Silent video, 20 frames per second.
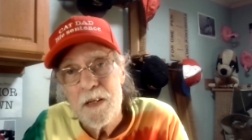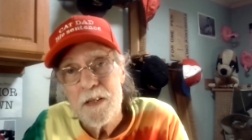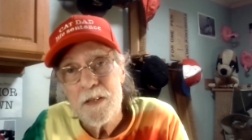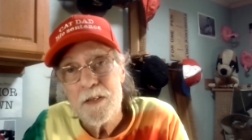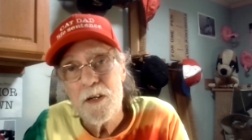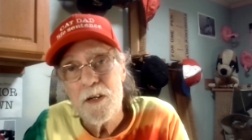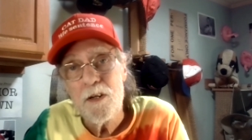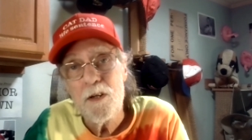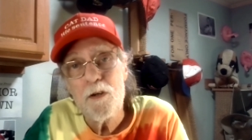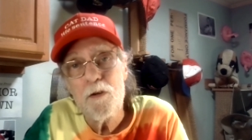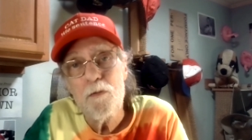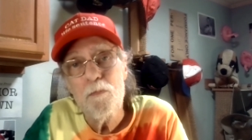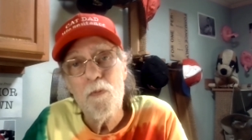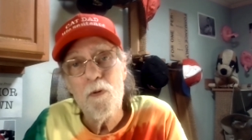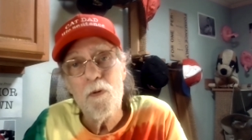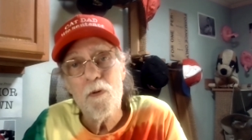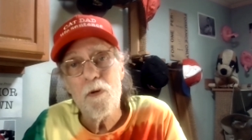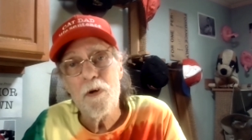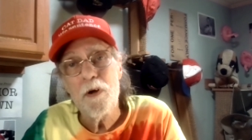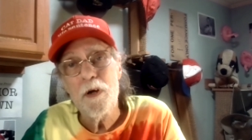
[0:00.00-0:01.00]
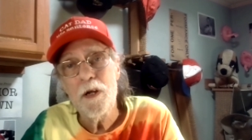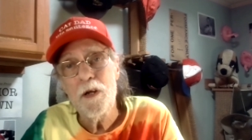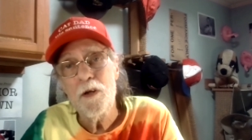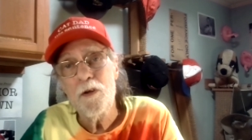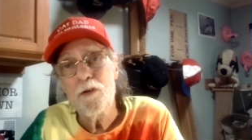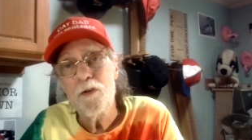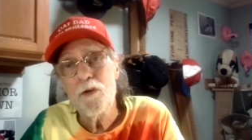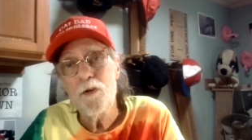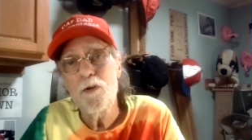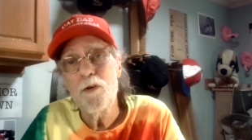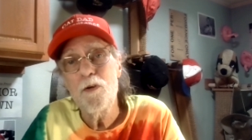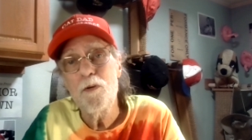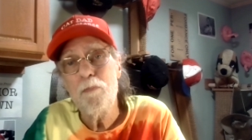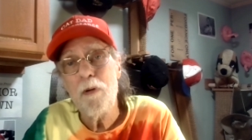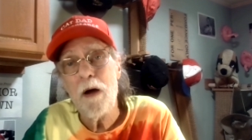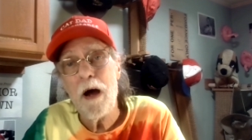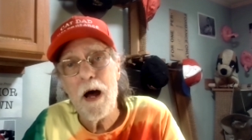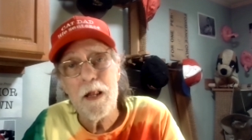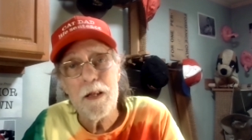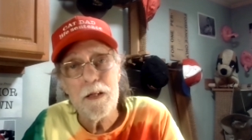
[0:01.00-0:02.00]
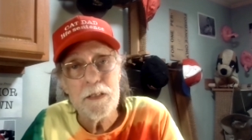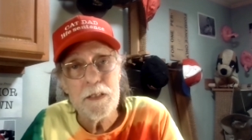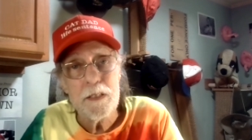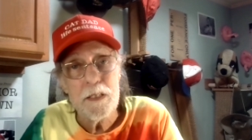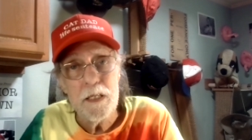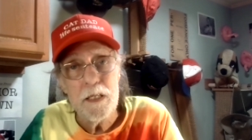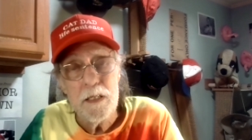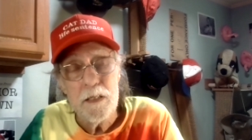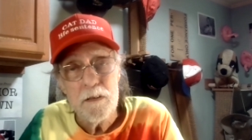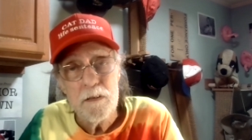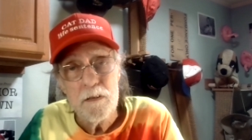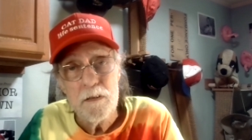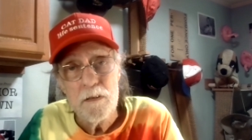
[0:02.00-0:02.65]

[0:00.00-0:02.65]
to look more into policy,